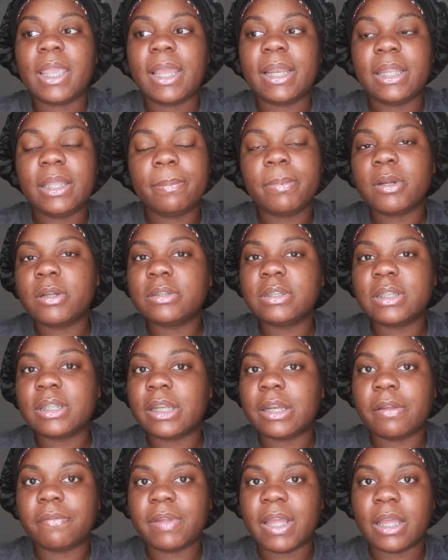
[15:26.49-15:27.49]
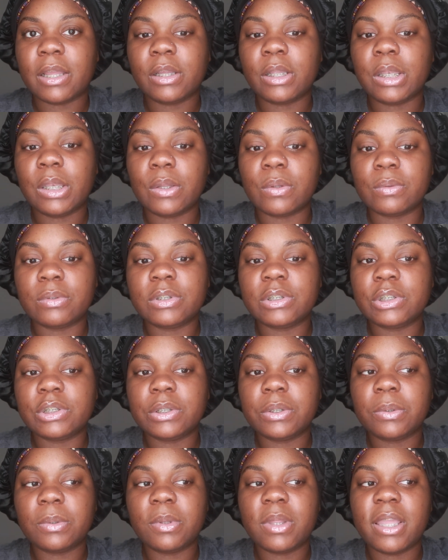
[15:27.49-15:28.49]
any person that I've got close
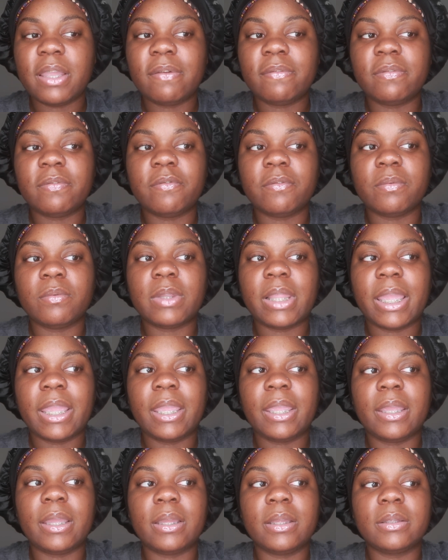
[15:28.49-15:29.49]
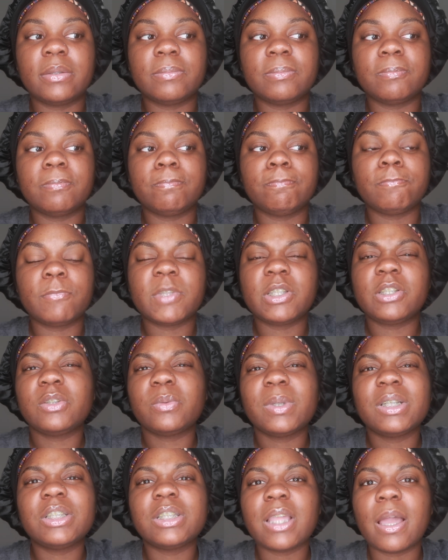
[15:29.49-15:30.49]
to, they've like
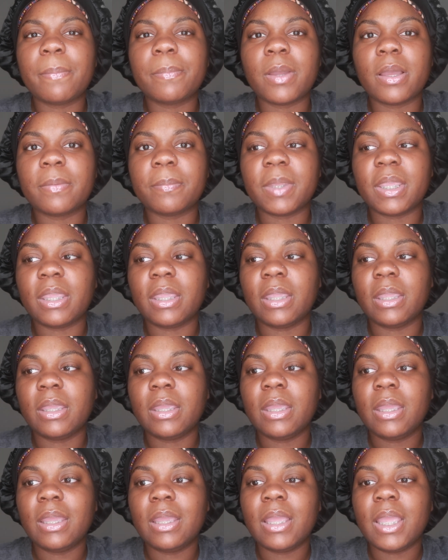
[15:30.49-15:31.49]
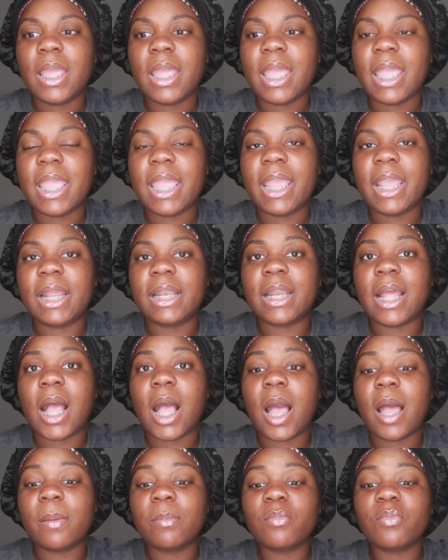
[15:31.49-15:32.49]
switched up on me. And
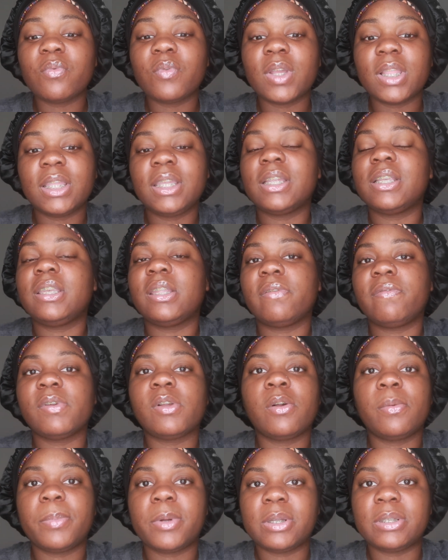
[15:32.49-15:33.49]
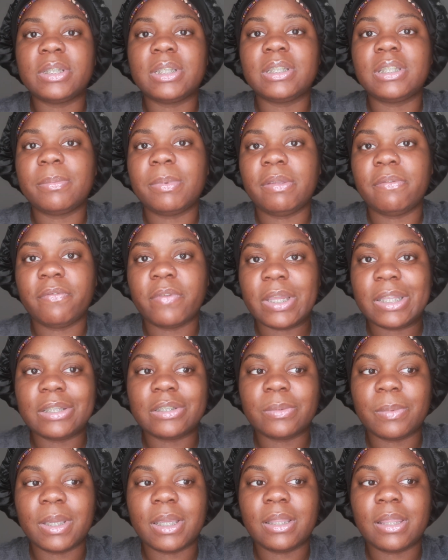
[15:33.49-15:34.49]
I'm really a difficult person to be
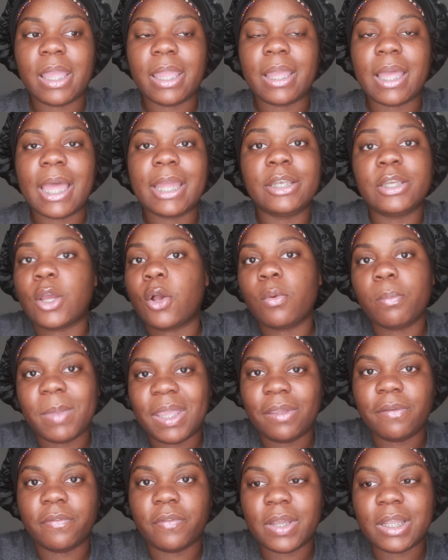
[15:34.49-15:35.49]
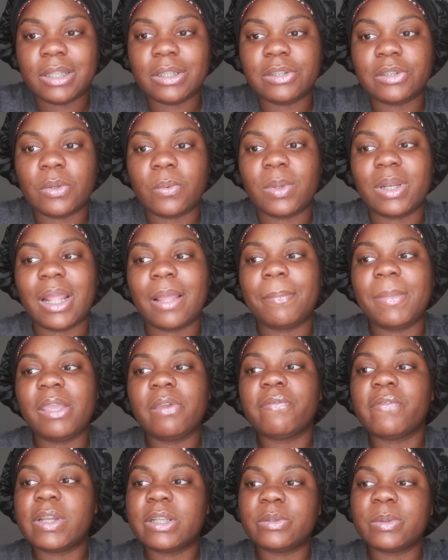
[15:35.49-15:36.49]
friends with. Like, I don't make friends. So when I
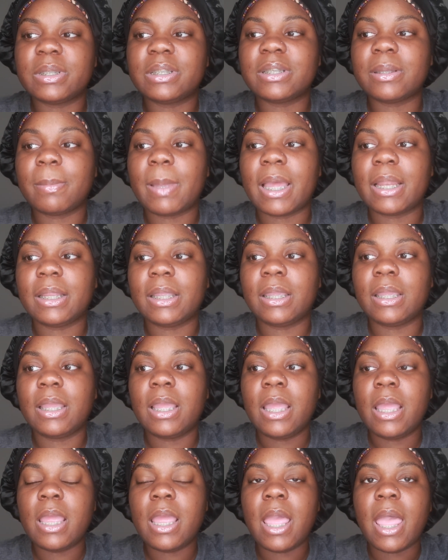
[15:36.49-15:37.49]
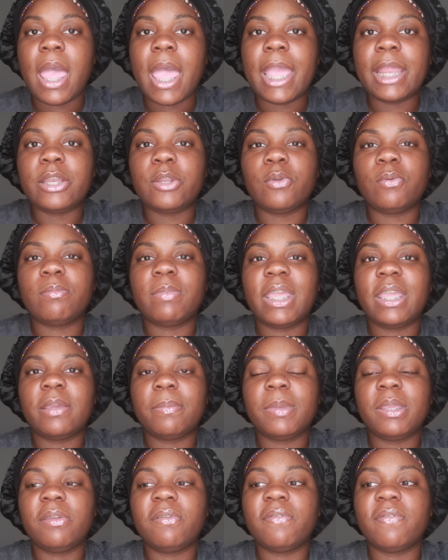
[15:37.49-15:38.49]
make friends with somebody and you
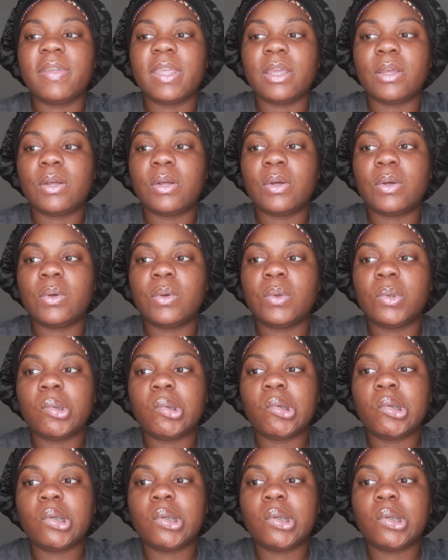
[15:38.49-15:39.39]
make me feel